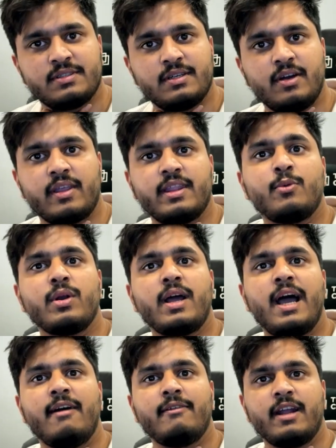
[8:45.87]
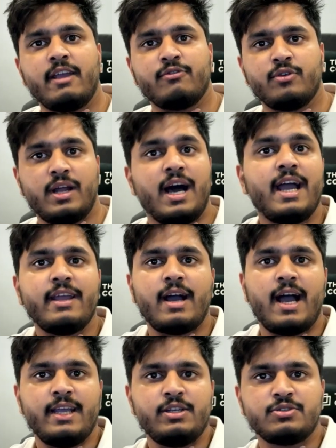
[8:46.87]
They want to have an iPhone. I
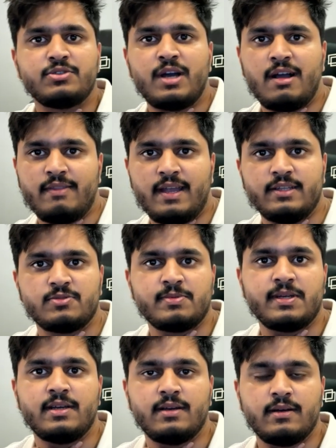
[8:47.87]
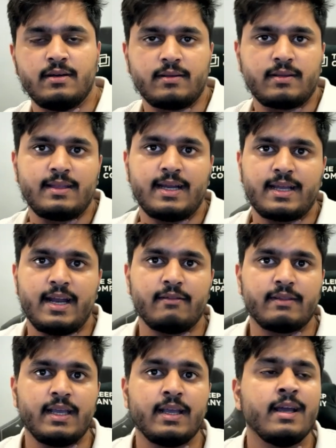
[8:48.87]
used to have that kind of
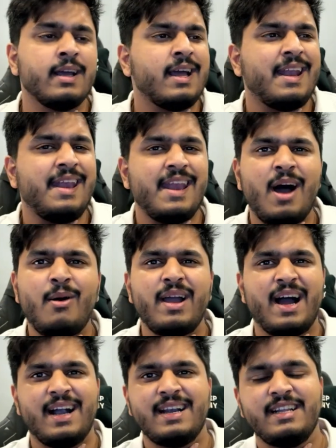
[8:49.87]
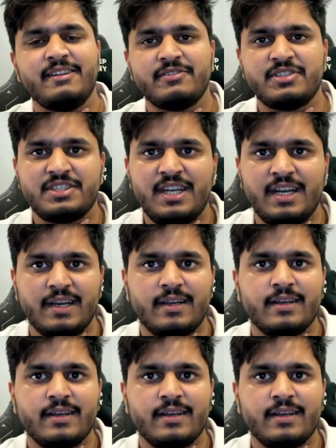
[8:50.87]
thing. Now I hardly give a shit.